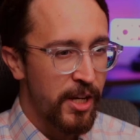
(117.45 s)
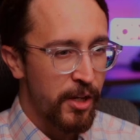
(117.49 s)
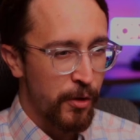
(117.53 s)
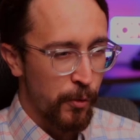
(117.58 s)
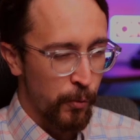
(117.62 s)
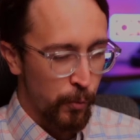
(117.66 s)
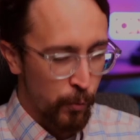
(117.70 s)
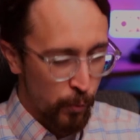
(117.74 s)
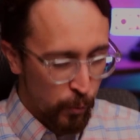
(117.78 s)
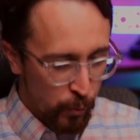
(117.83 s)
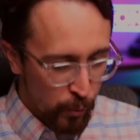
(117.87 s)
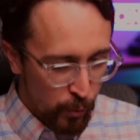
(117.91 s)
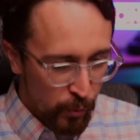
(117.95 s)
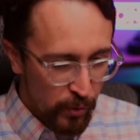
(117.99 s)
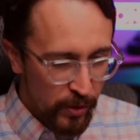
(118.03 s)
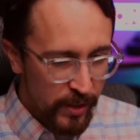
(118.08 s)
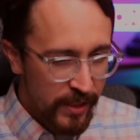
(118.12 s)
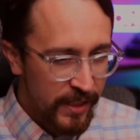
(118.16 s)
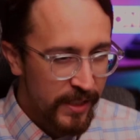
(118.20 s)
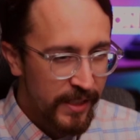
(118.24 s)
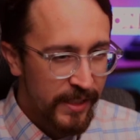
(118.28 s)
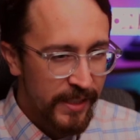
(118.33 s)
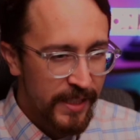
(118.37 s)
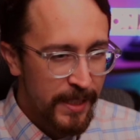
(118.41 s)

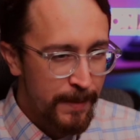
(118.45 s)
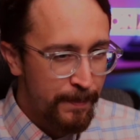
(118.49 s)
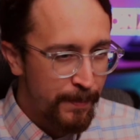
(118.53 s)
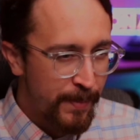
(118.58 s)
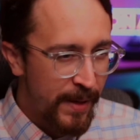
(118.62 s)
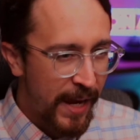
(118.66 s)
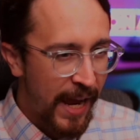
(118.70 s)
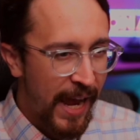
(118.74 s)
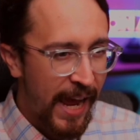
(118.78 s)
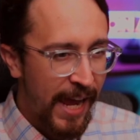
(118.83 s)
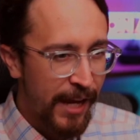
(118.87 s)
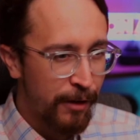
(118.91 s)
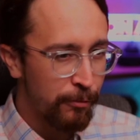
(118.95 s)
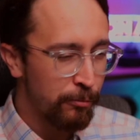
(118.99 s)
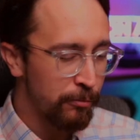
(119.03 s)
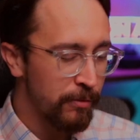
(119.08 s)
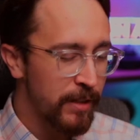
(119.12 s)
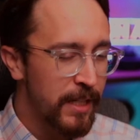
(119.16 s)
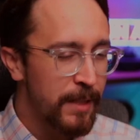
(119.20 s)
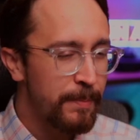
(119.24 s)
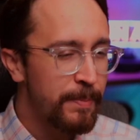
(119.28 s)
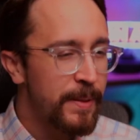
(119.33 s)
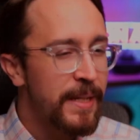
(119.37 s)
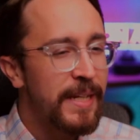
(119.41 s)
Really bad
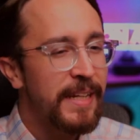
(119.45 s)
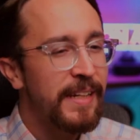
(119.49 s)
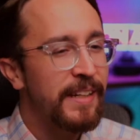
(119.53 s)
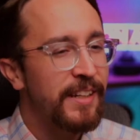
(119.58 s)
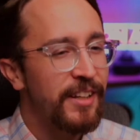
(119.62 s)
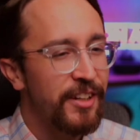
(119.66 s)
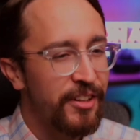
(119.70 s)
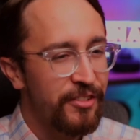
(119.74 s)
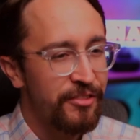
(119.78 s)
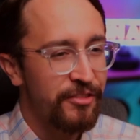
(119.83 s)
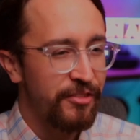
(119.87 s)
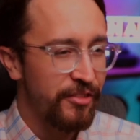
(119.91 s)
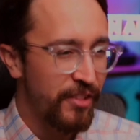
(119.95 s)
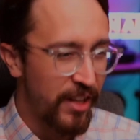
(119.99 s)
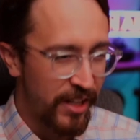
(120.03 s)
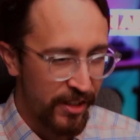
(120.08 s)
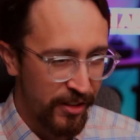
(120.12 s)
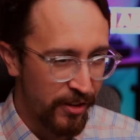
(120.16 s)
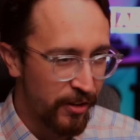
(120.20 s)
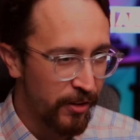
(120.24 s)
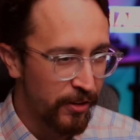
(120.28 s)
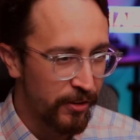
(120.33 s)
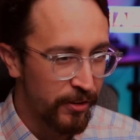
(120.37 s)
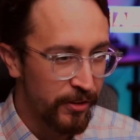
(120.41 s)
repeat
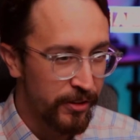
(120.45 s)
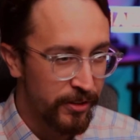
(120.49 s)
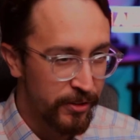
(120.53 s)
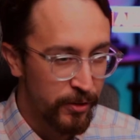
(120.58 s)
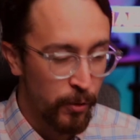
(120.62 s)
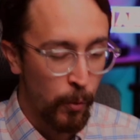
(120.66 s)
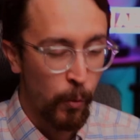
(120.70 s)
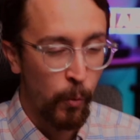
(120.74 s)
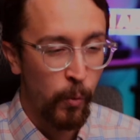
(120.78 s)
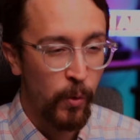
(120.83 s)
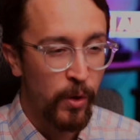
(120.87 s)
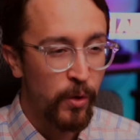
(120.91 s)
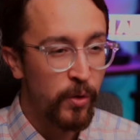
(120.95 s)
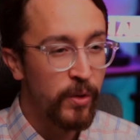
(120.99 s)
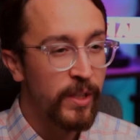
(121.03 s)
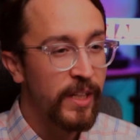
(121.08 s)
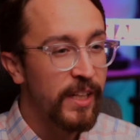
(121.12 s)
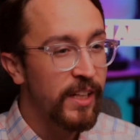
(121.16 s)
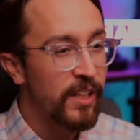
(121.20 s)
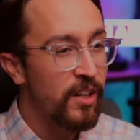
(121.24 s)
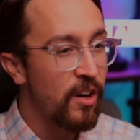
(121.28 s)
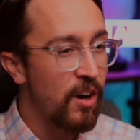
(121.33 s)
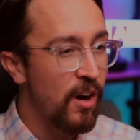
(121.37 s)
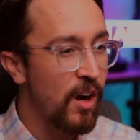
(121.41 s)
offenders will
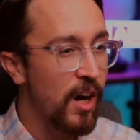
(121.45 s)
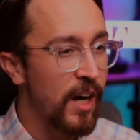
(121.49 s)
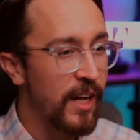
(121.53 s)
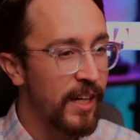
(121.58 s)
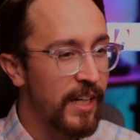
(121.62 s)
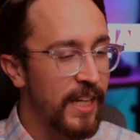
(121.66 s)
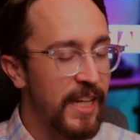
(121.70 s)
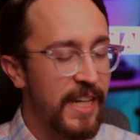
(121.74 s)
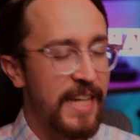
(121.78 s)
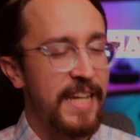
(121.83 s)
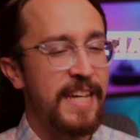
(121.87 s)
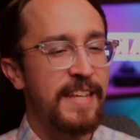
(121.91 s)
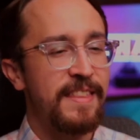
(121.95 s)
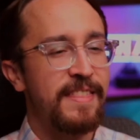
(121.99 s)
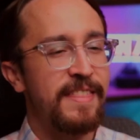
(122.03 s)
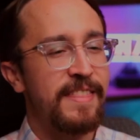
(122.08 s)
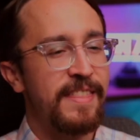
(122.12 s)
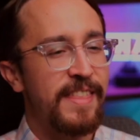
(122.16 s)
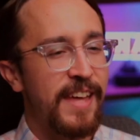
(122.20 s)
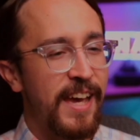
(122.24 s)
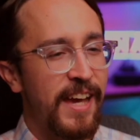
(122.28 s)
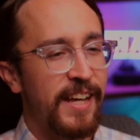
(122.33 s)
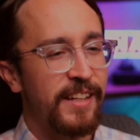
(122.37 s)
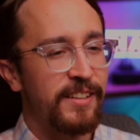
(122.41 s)
get caught in
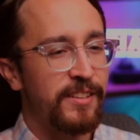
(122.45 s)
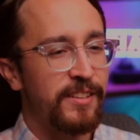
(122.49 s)
that